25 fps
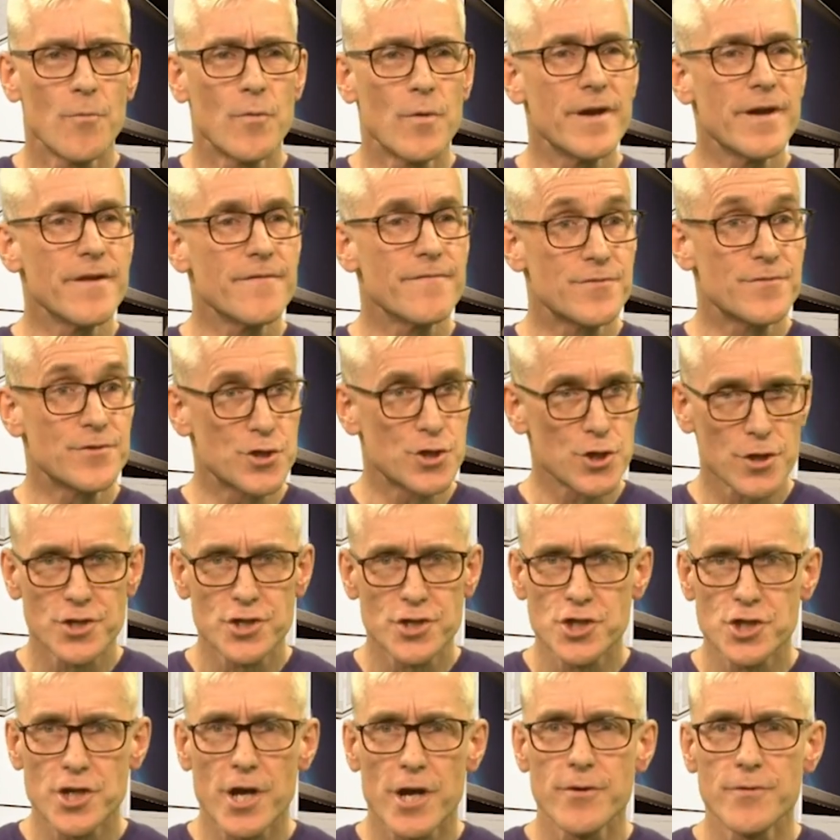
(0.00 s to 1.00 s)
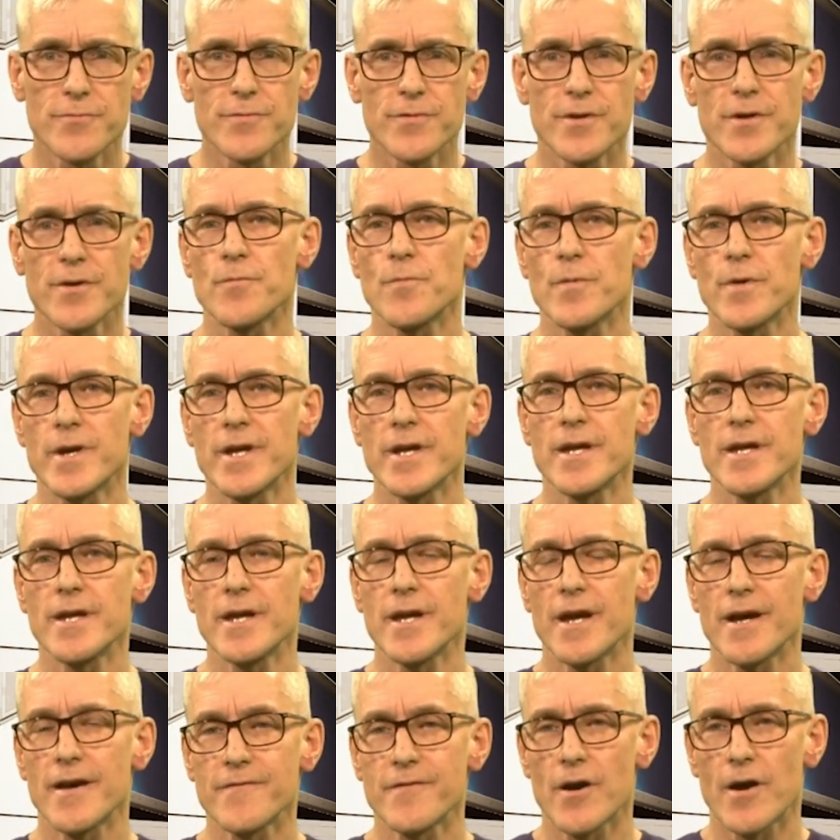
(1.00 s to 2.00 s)
We've just shown that
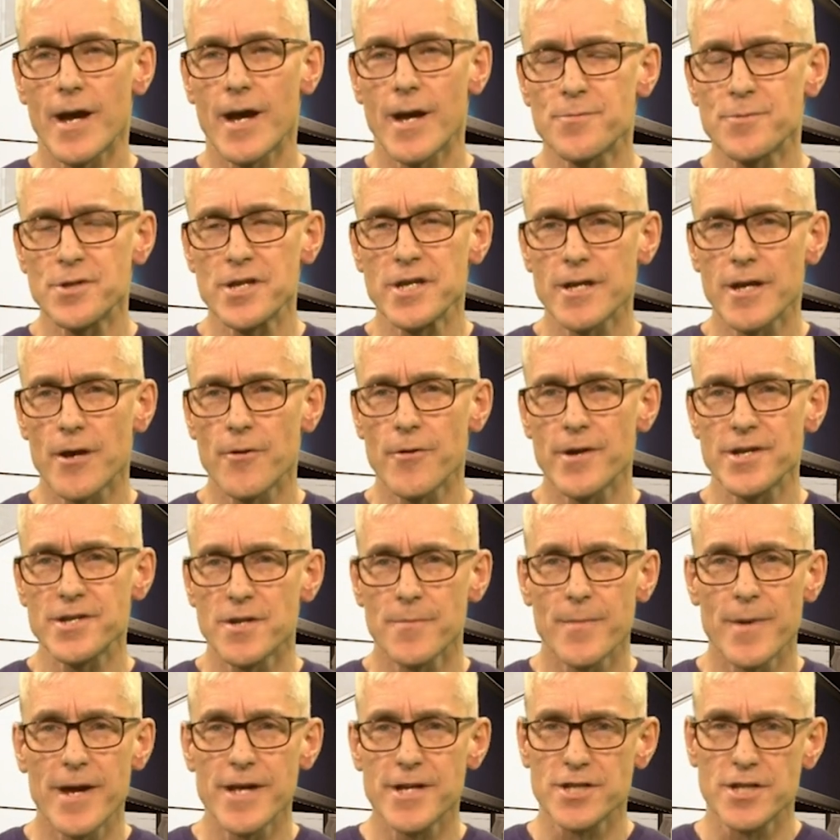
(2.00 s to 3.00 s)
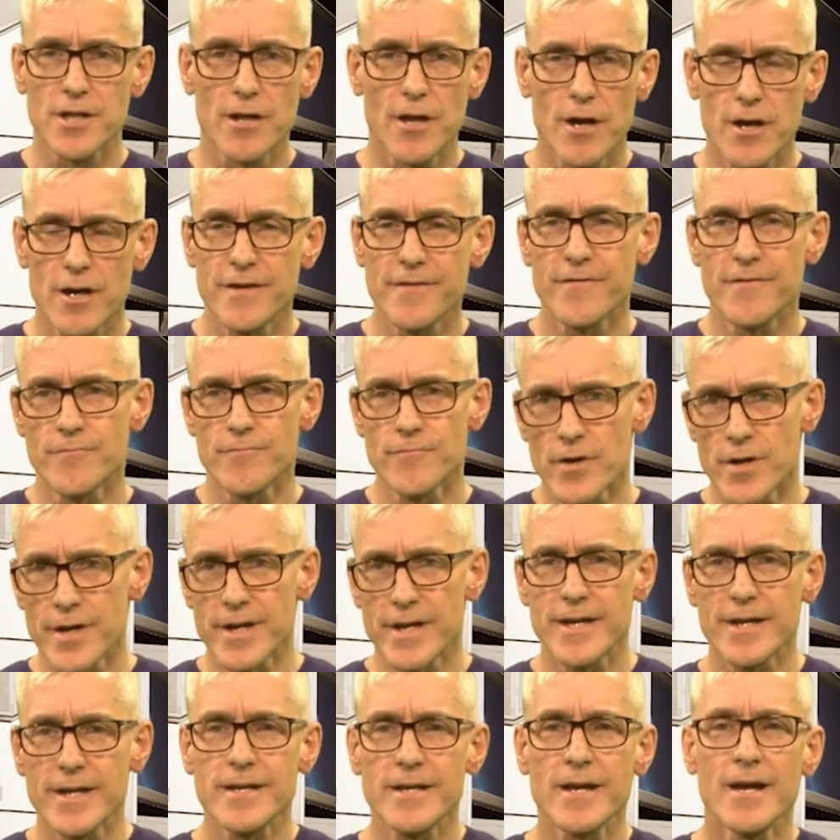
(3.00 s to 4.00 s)
we have got Apteco SMS live and
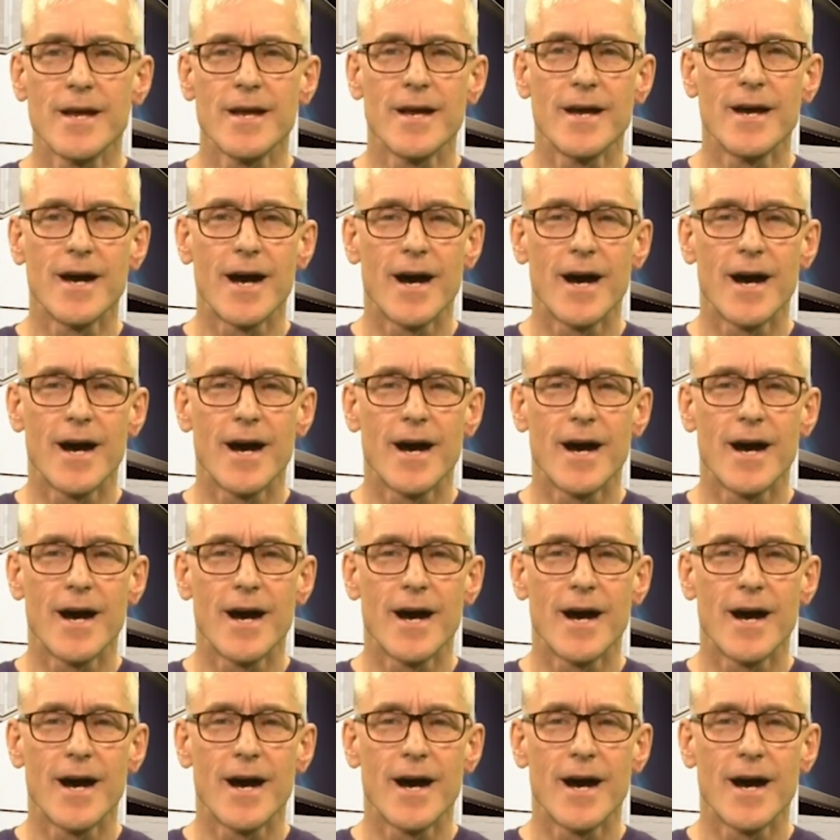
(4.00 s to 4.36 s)
running.